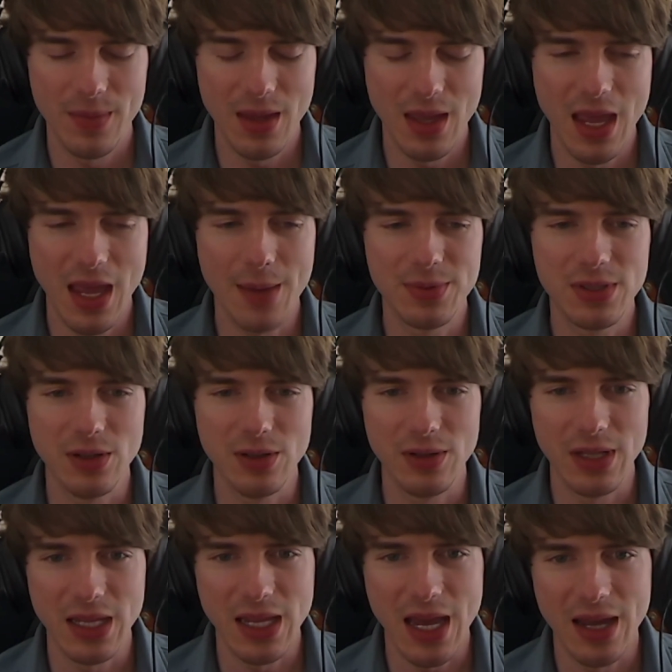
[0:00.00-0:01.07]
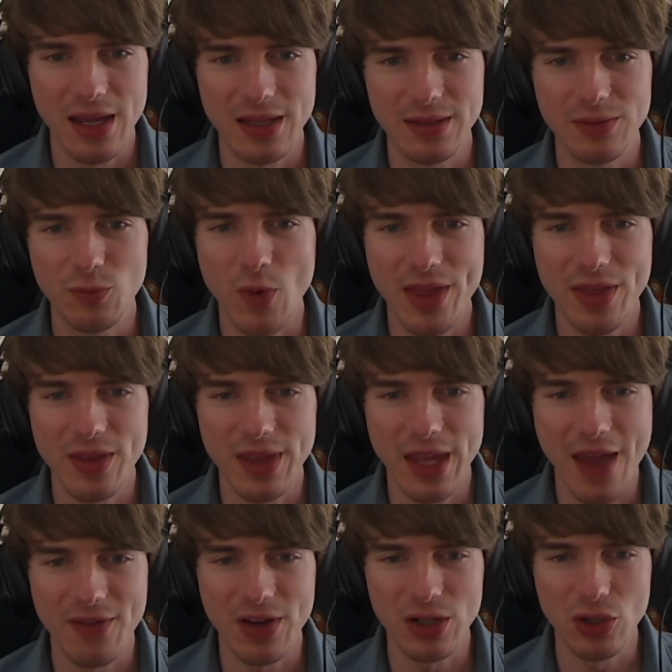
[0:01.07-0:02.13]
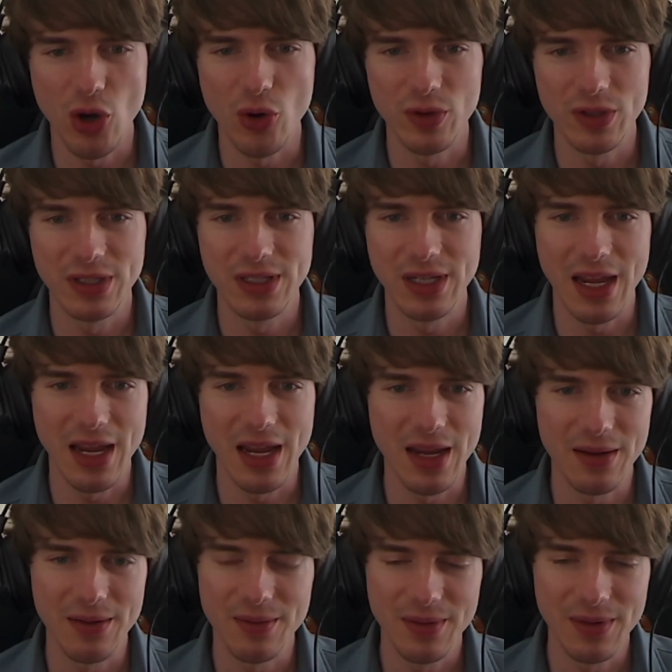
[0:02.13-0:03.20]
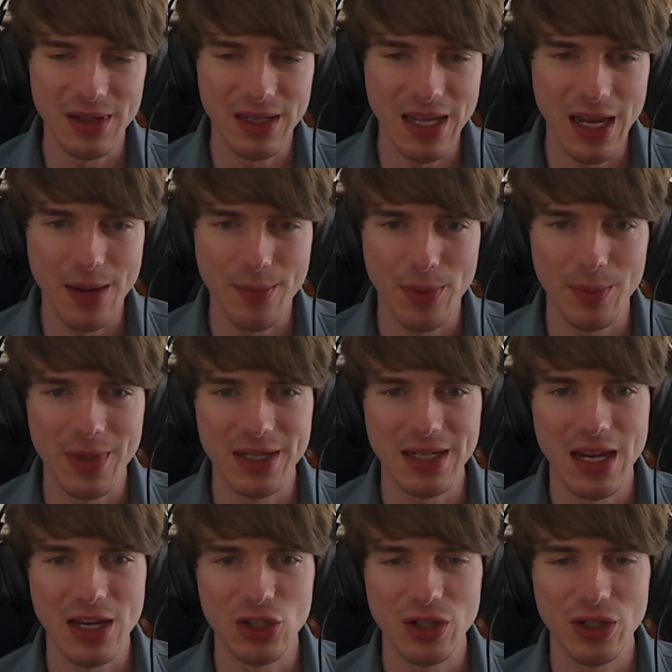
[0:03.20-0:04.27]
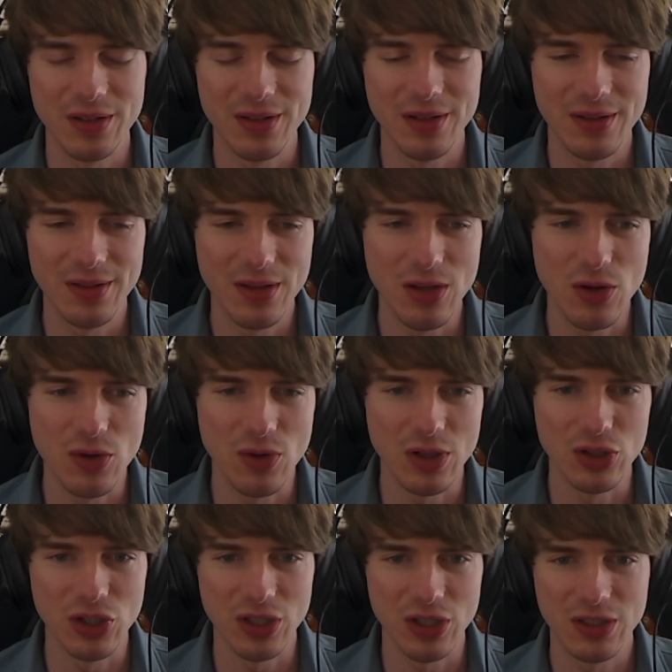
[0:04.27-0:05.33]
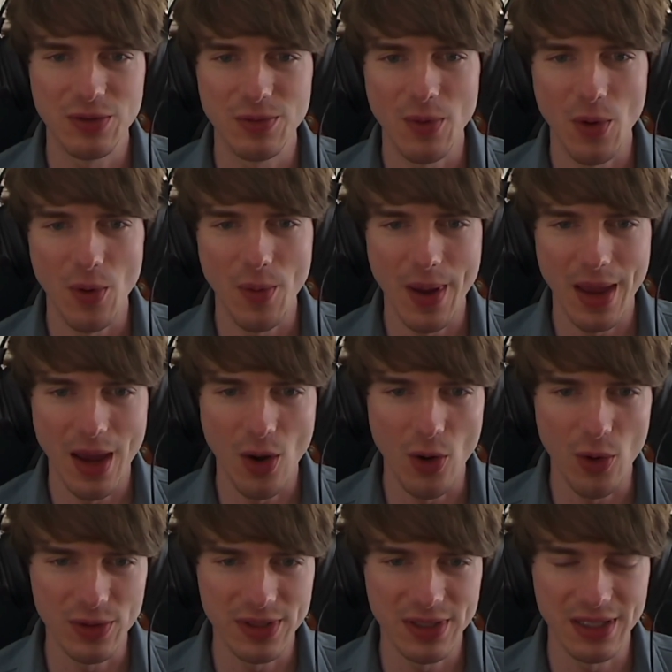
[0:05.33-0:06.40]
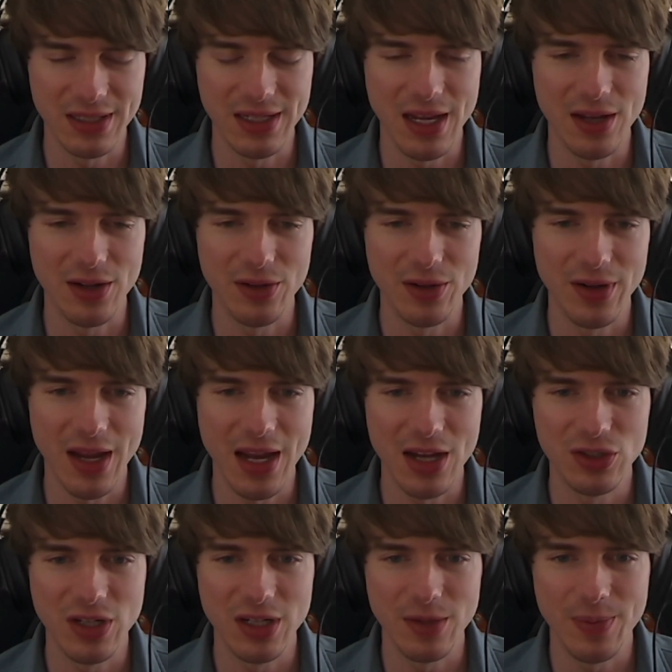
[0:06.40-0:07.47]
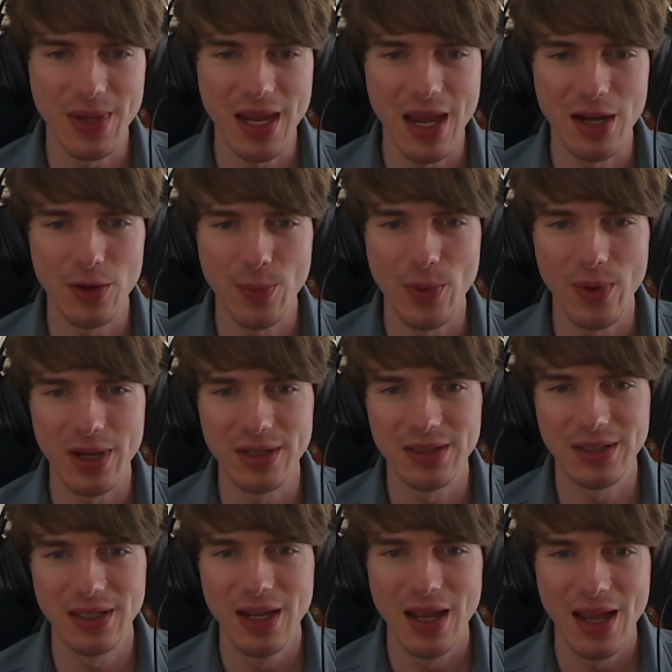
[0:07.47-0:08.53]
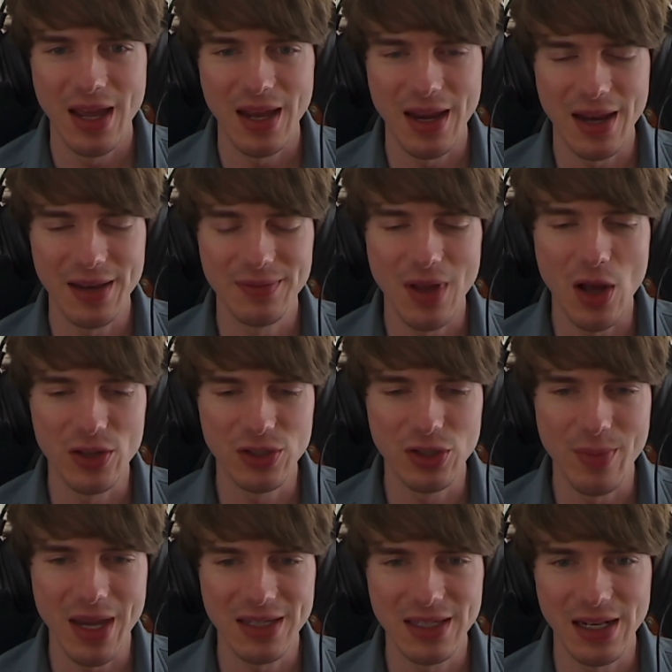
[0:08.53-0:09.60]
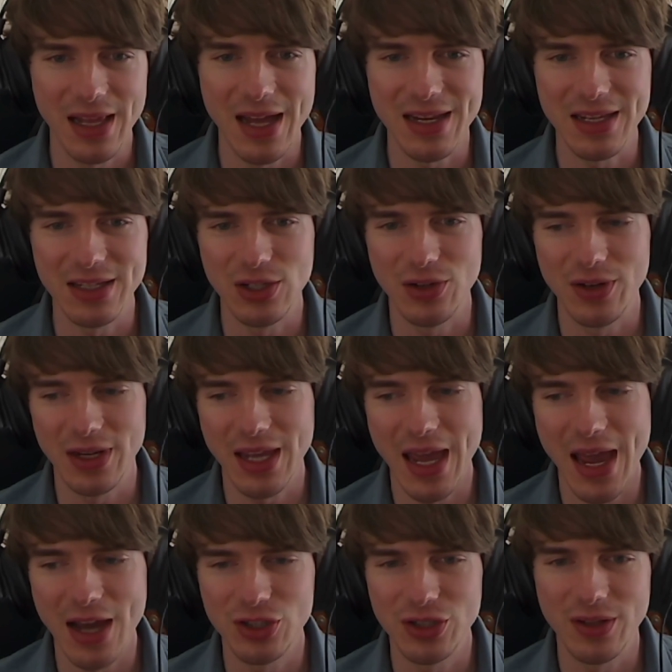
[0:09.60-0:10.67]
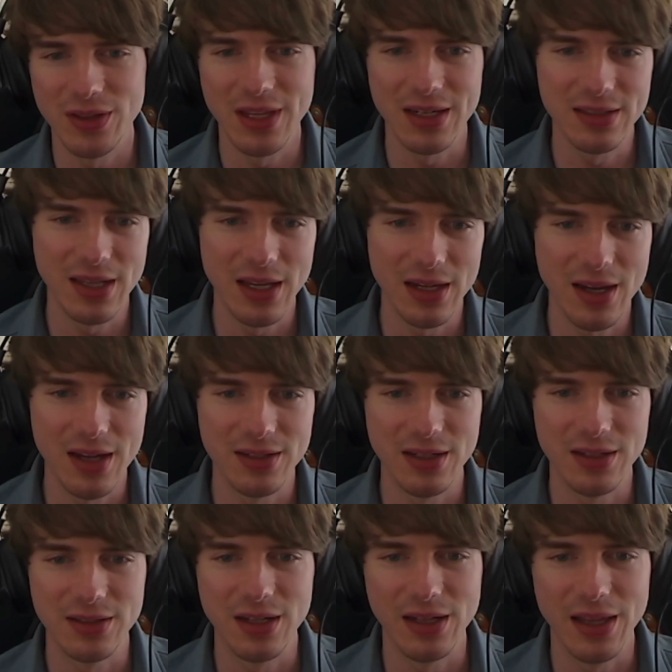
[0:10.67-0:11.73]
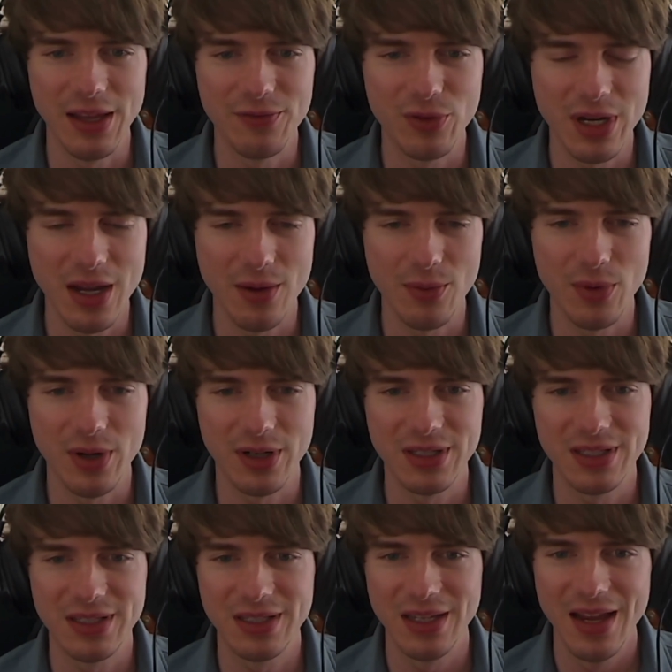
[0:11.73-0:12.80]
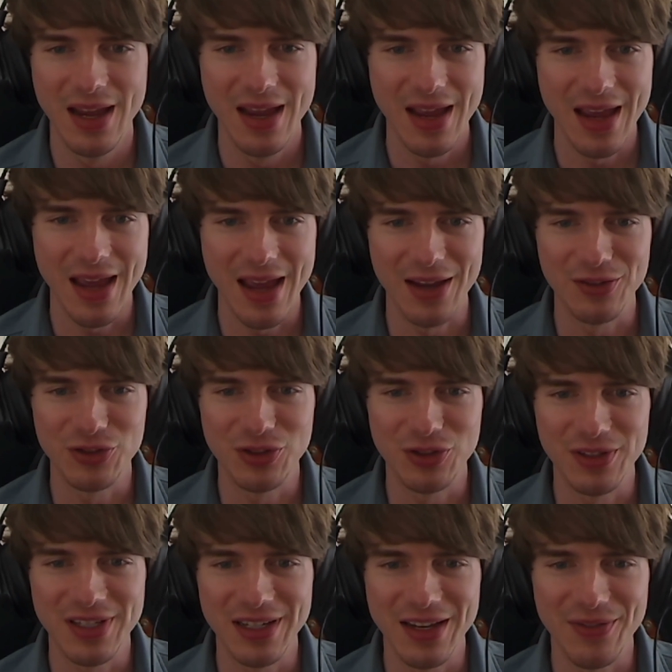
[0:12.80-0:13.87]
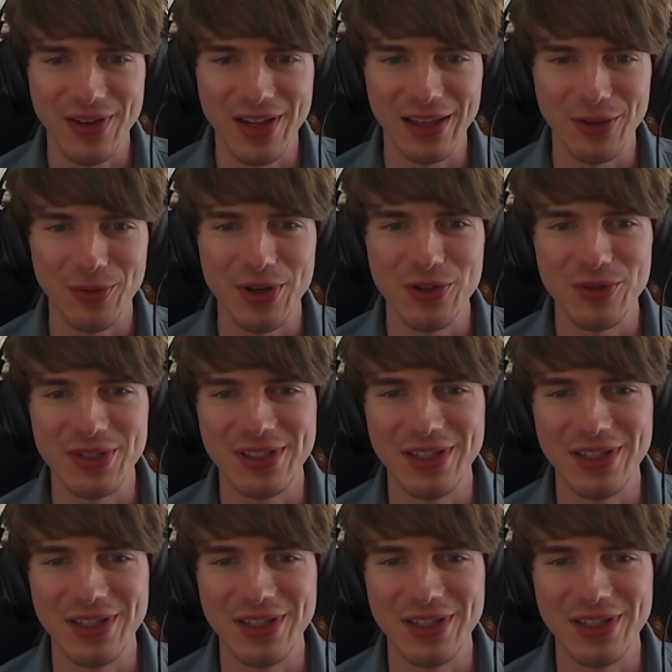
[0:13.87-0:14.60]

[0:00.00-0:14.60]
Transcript: Absolutely, yeah. Rather than having to host a Git implementation, you can just host a standard HTTP endpoint. And that also makes it a lot easier to cache on things like content to delivery networks and should significantly reduce the